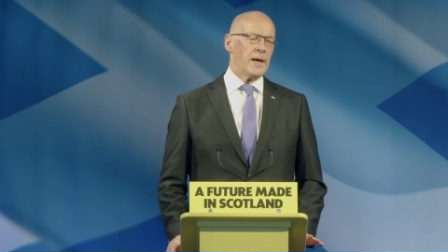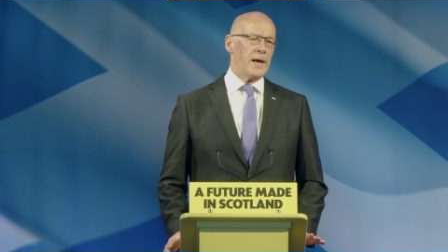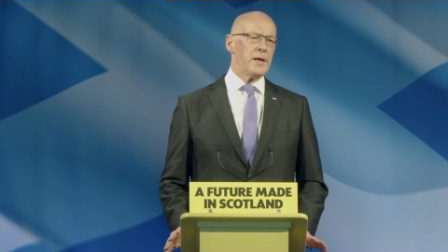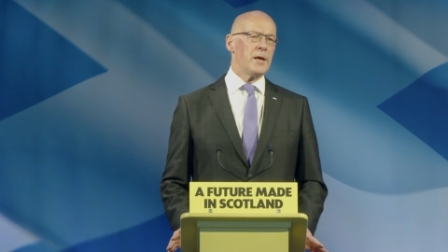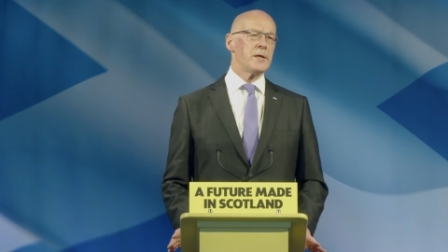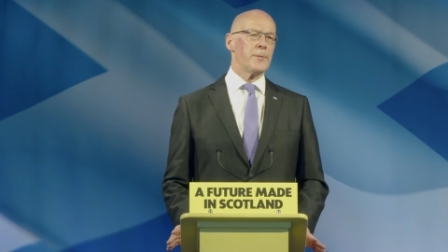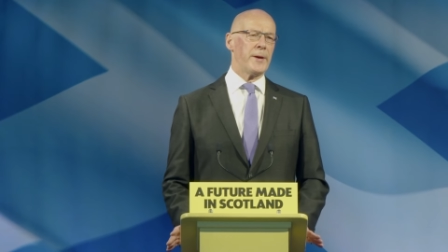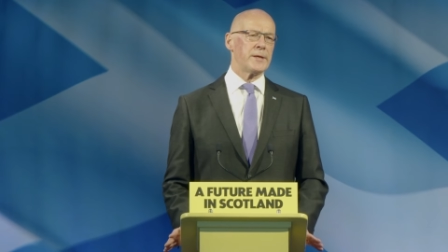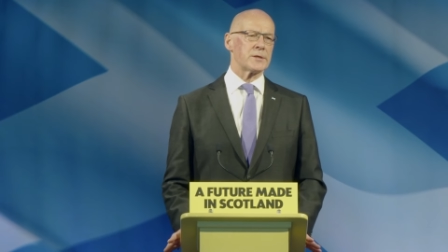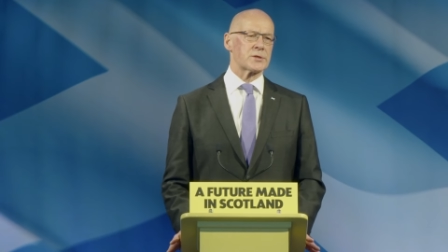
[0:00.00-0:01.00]
In an
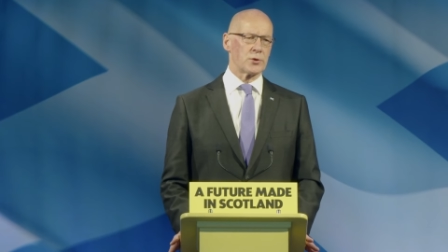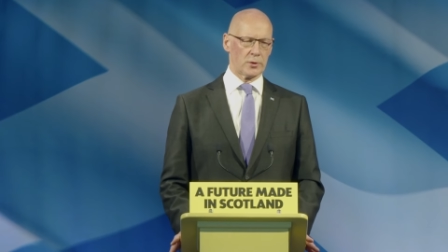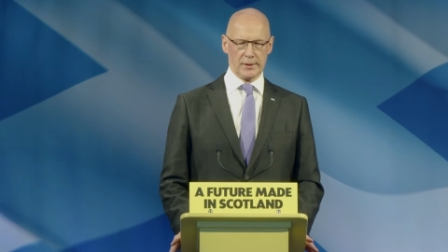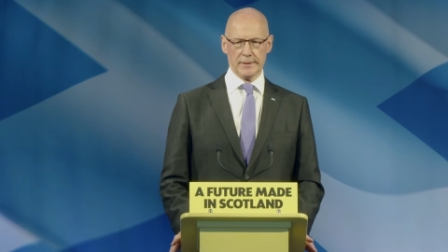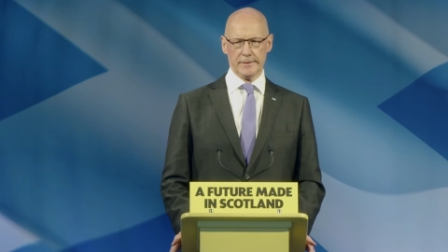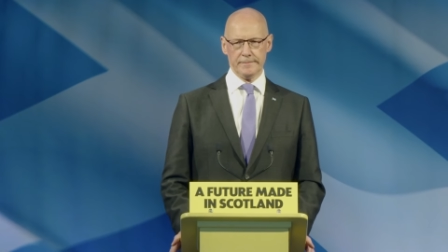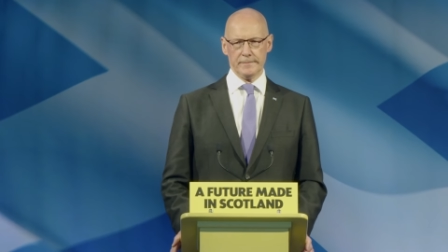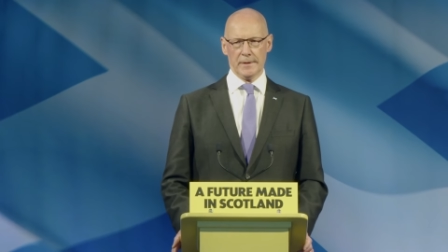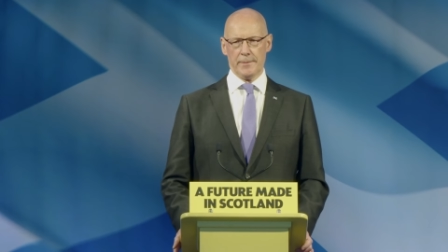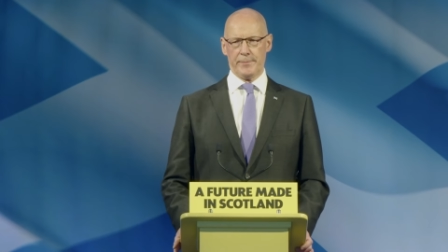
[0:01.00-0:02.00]
independent Scotland,
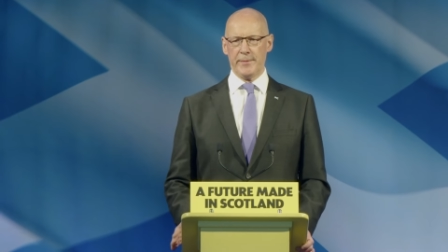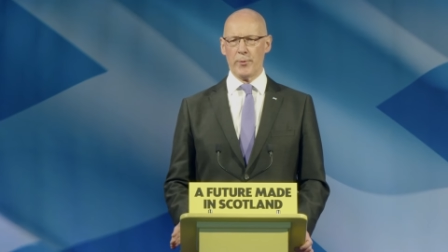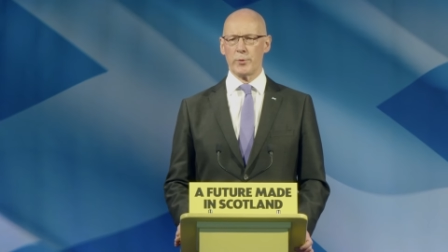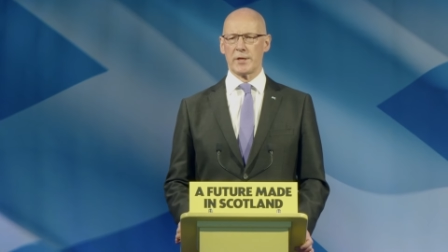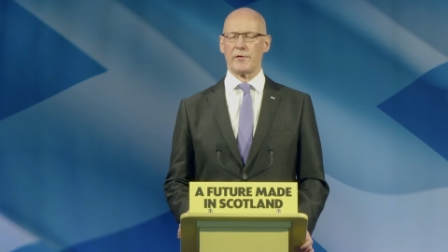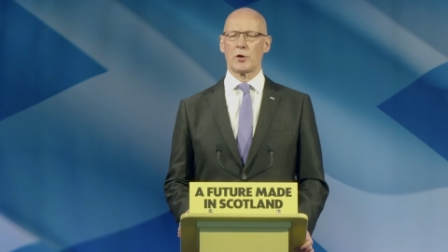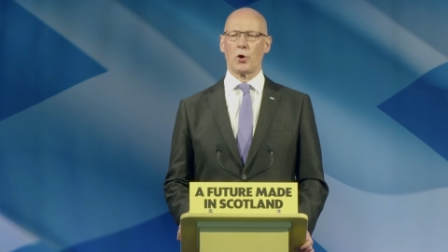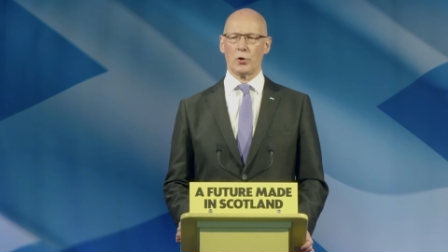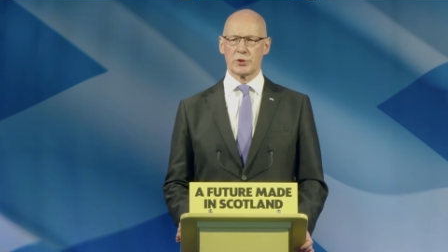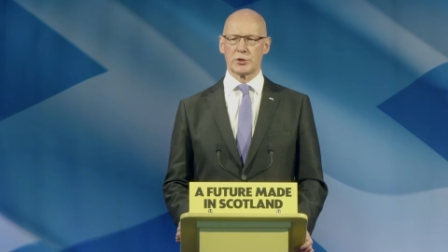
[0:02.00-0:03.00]
people would have a
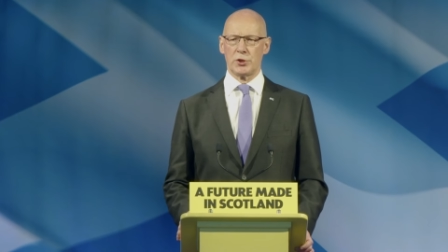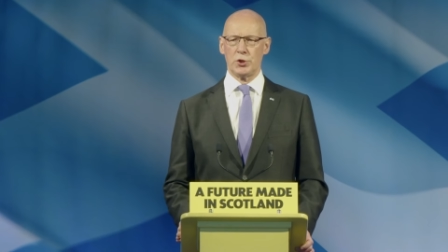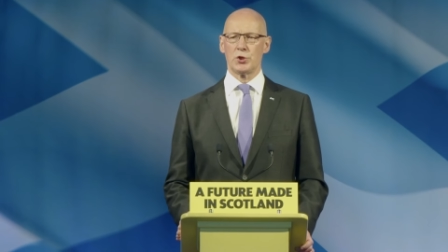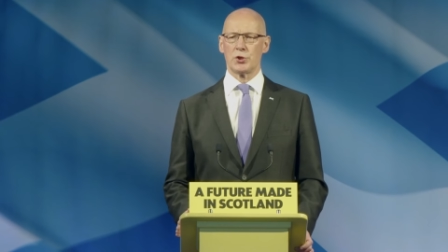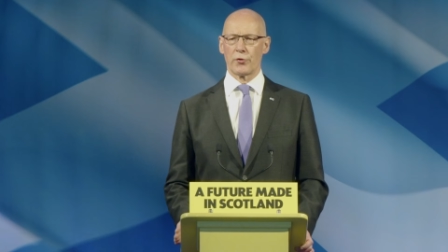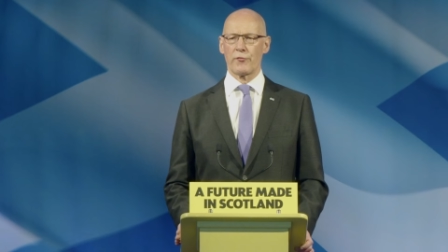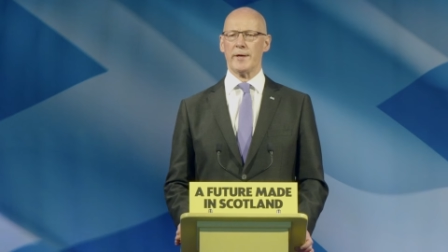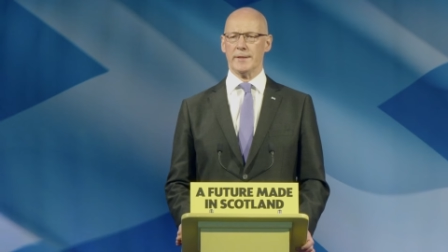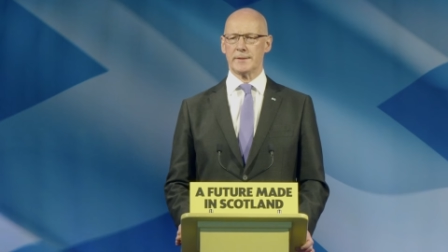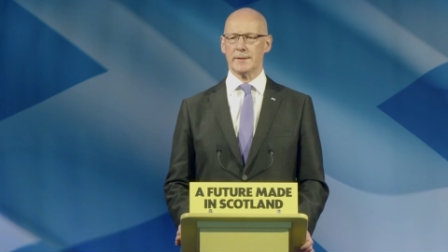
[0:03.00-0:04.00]
constitutional
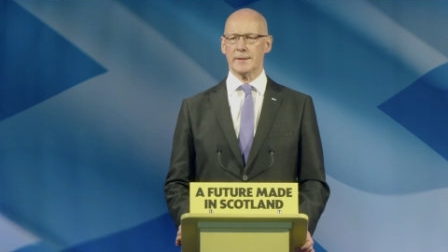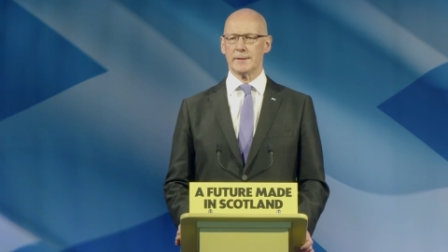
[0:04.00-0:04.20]
right